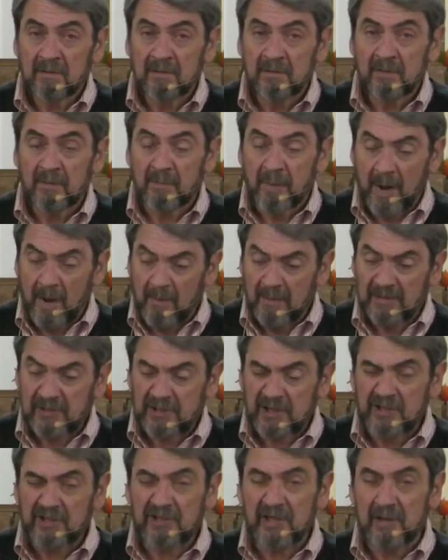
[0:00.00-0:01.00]
The
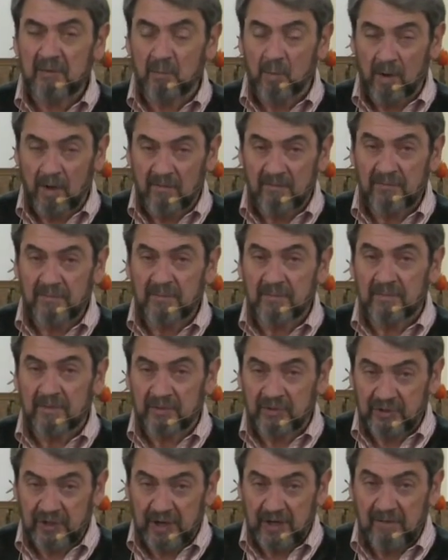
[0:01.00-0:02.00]
promise is that one,
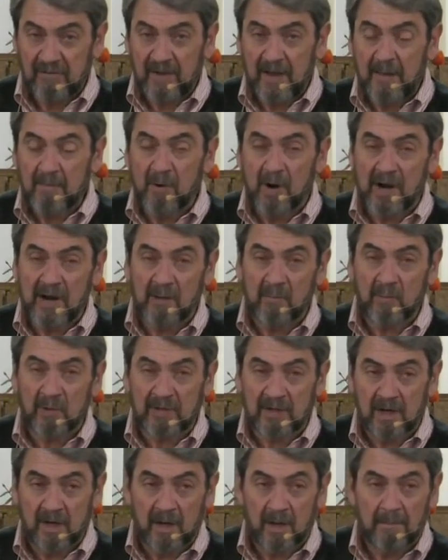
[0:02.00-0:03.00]
the seed of Abraham
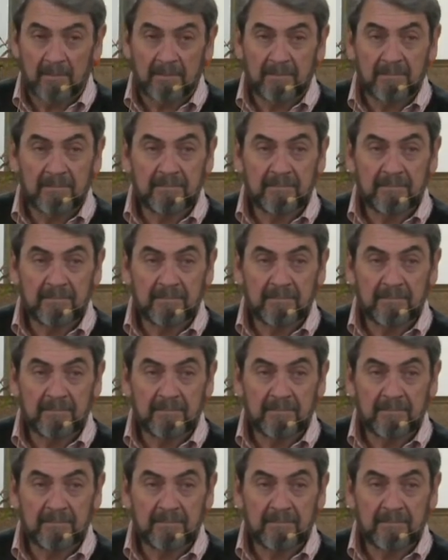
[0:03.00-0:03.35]
would come.